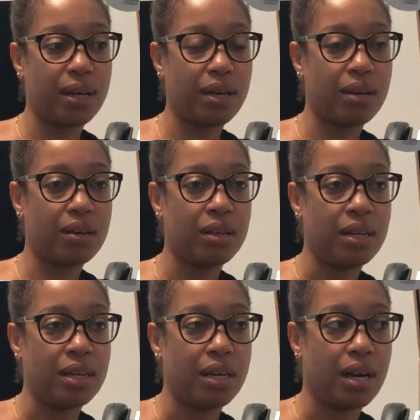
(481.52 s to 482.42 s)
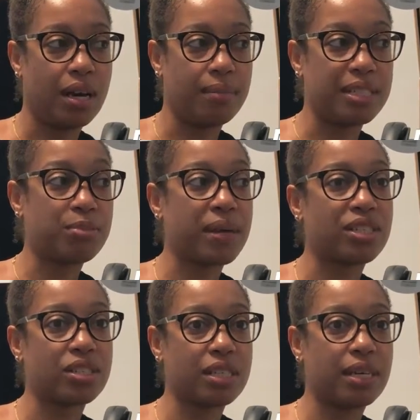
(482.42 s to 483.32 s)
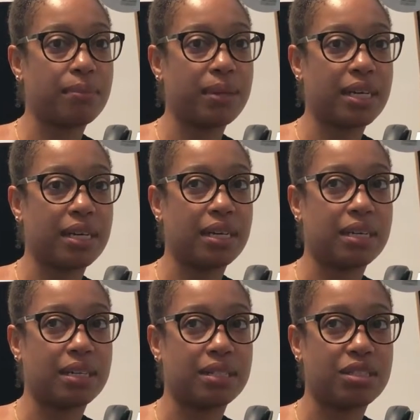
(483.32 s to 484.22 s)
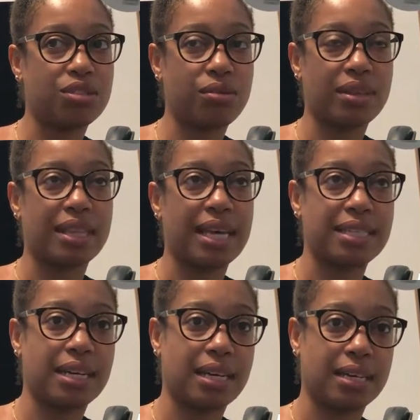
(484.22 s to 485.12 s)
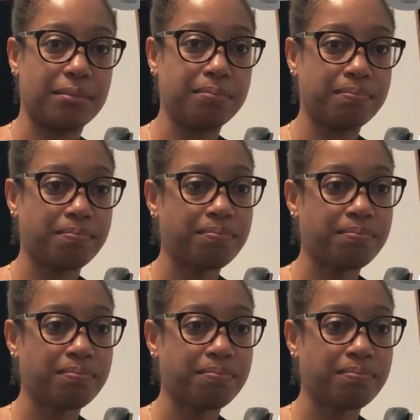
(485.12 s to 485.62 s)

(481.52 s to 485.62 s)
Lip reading: well, especially because during that time,